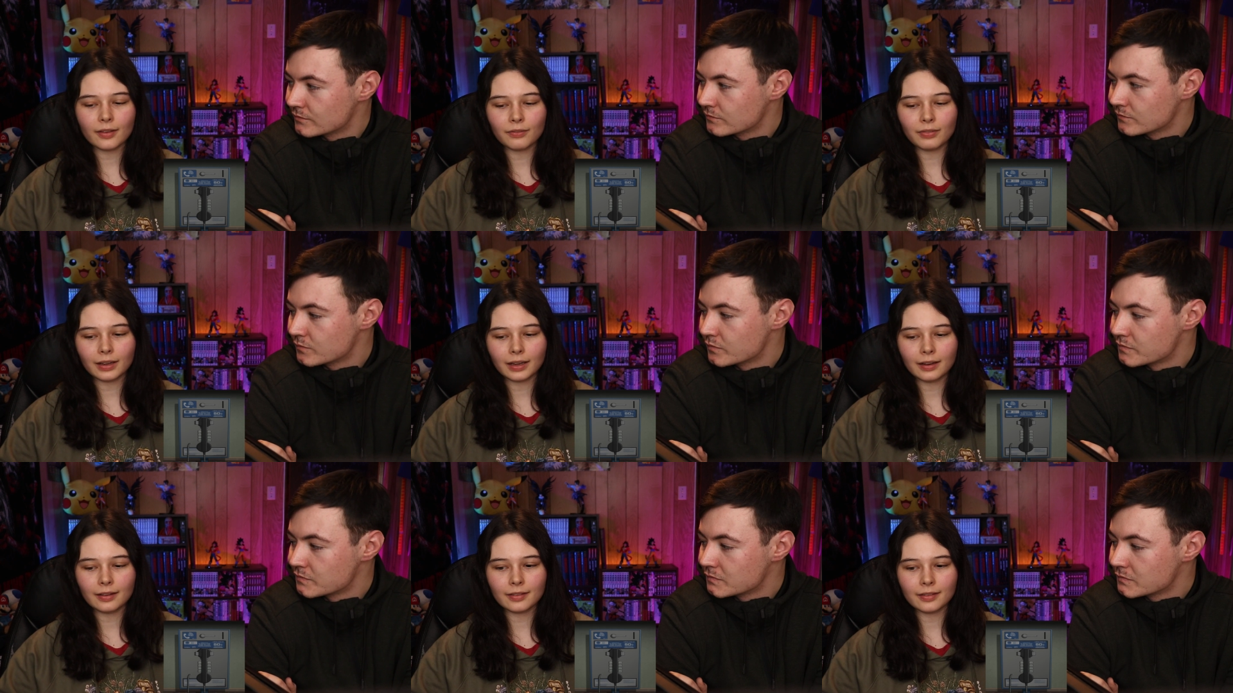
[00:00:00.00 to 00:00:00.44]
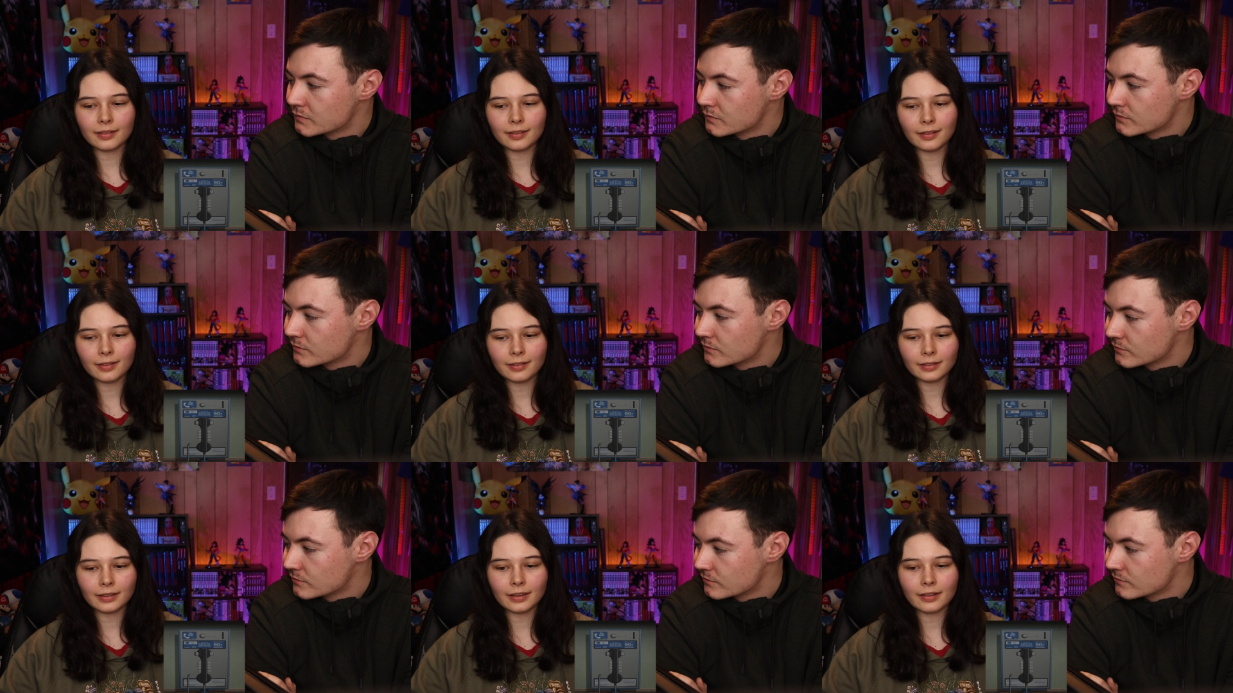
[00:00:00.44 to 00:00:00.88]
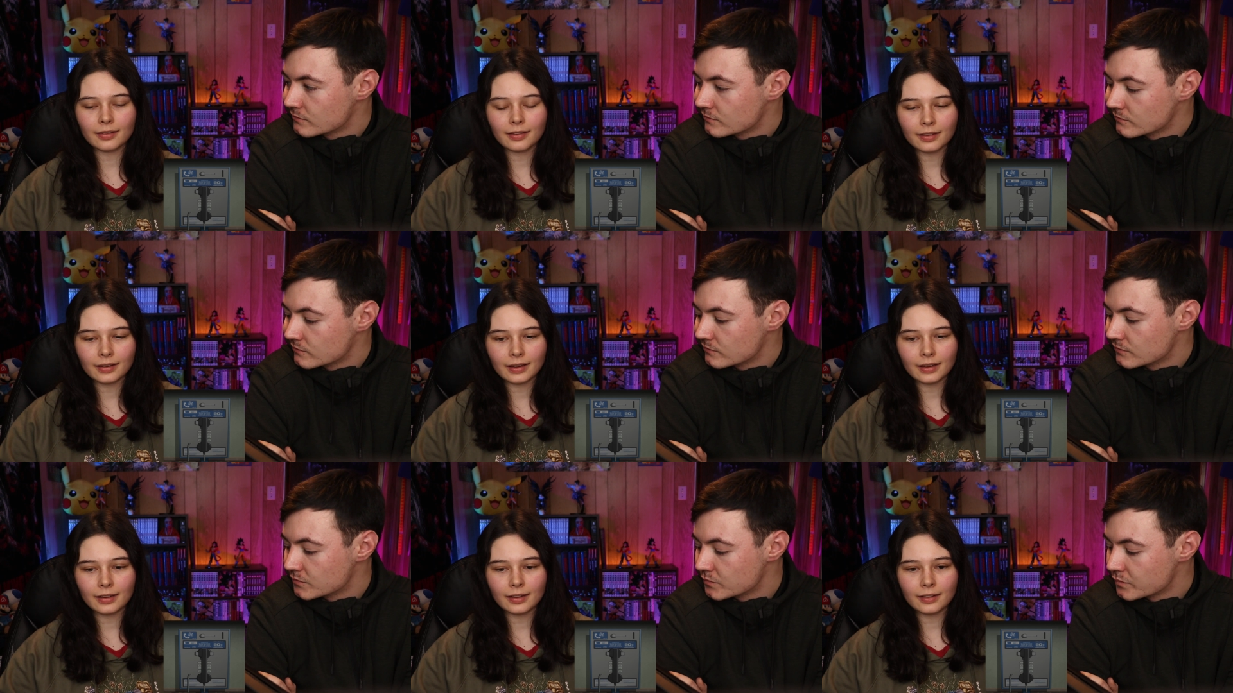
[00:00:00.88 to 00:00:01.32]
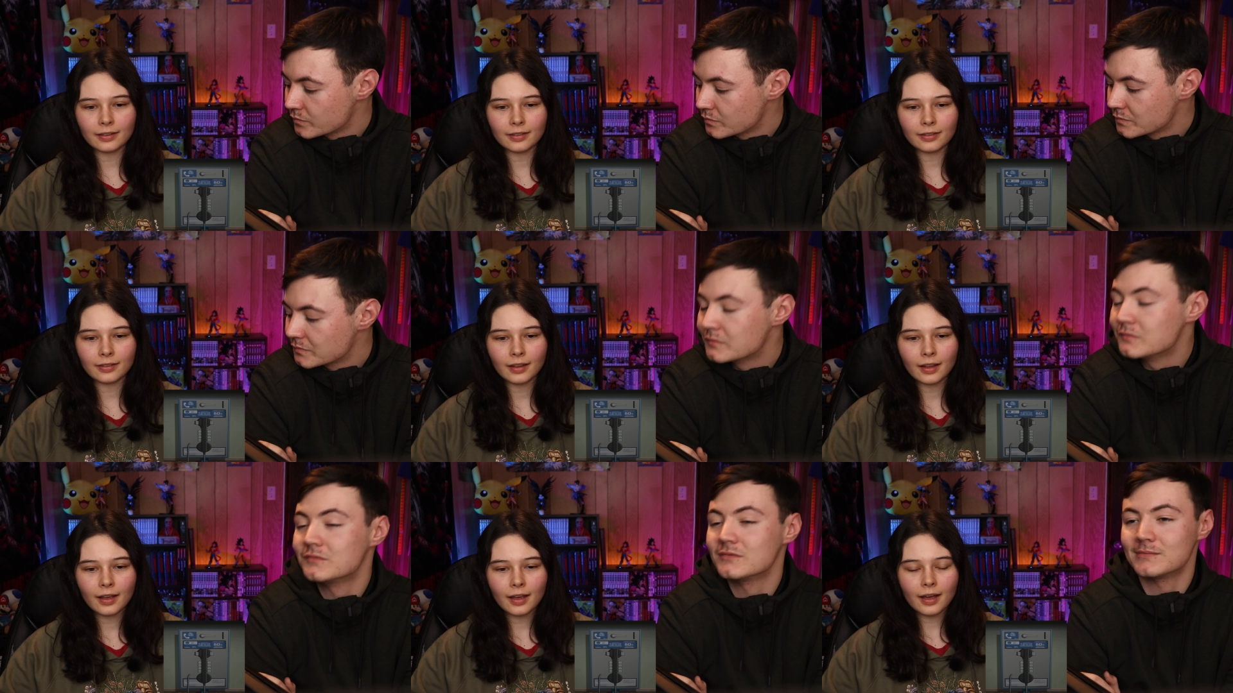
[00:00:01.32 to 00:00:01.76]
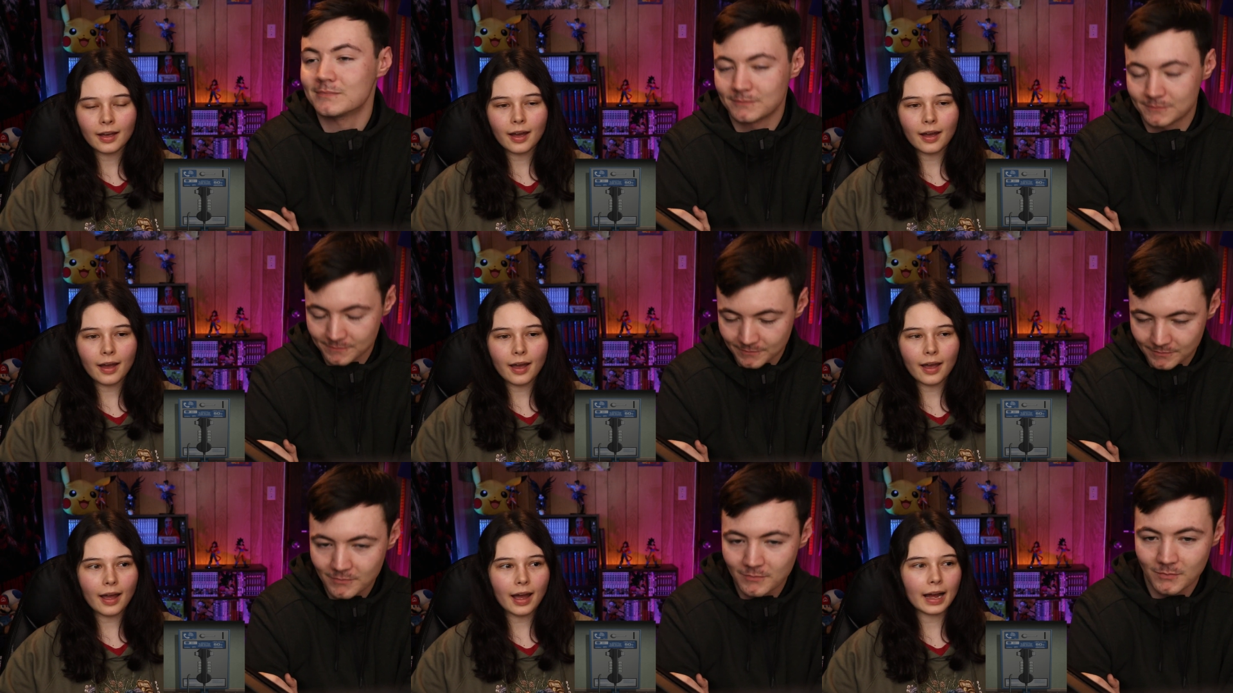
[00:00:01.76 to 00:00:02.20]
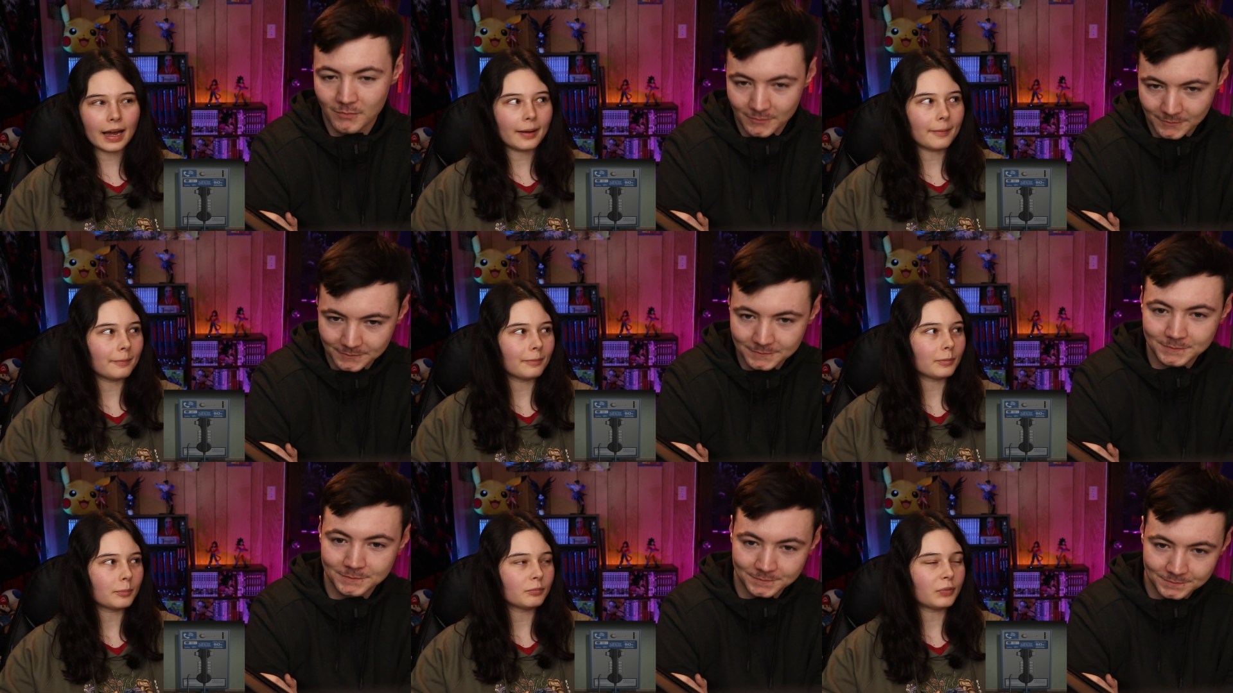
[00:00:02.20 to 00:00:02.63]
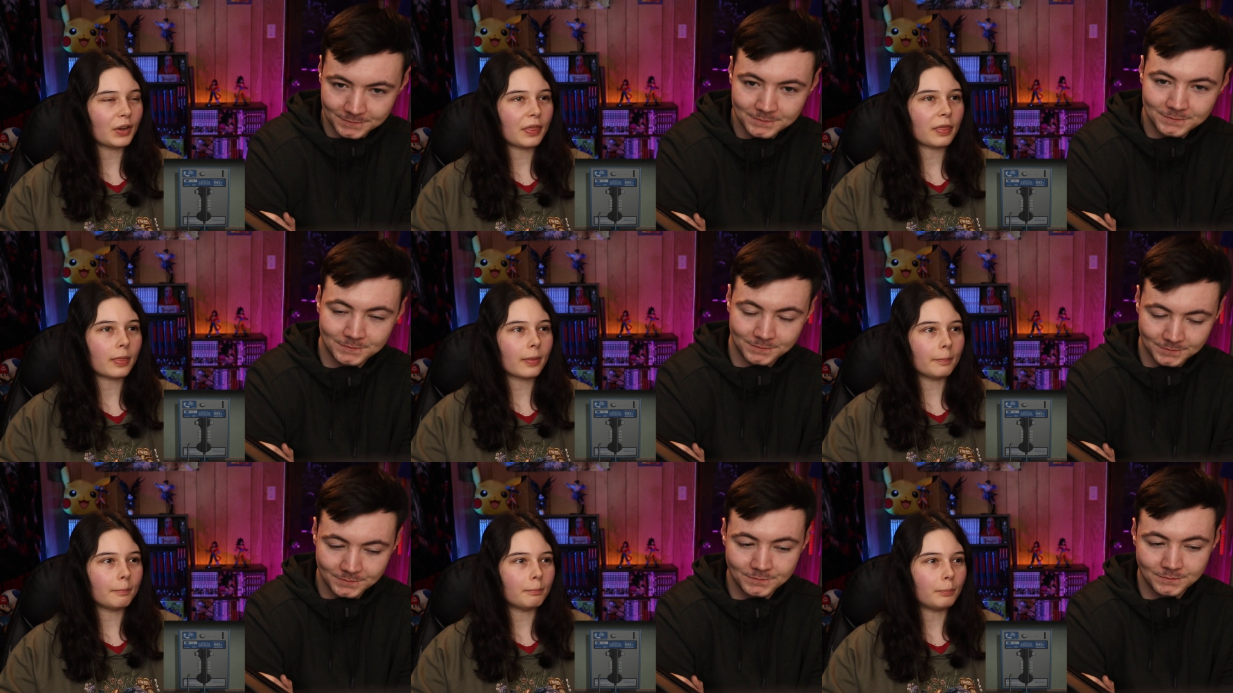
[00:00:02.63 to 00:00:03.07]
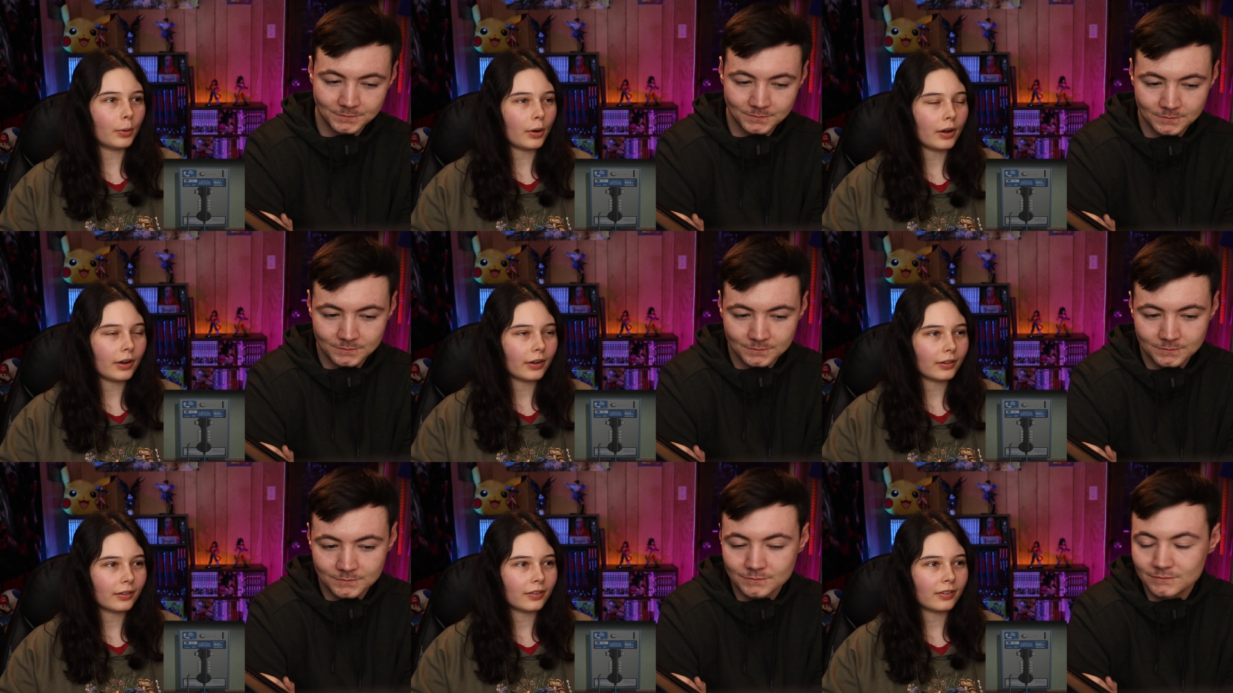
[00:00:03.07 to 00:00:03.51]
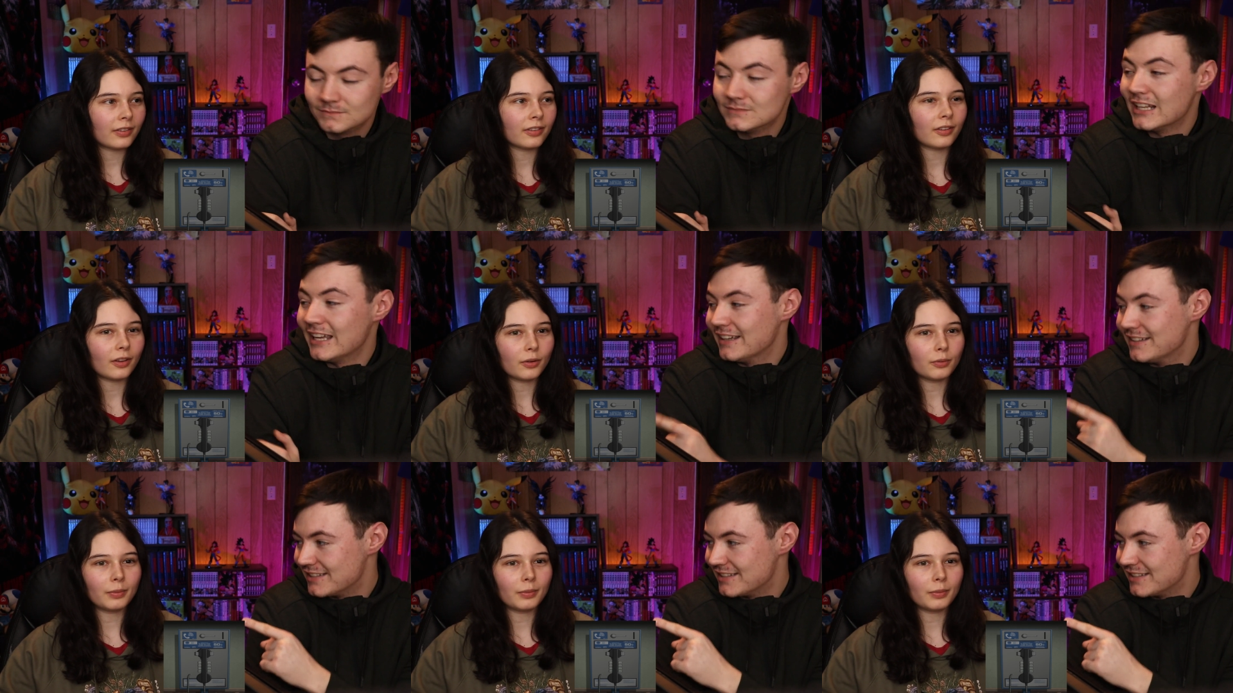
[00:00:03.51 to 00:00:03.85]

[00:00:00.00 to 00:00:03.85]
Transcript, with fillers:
Speaker 1: of the consistencies, um, with the books.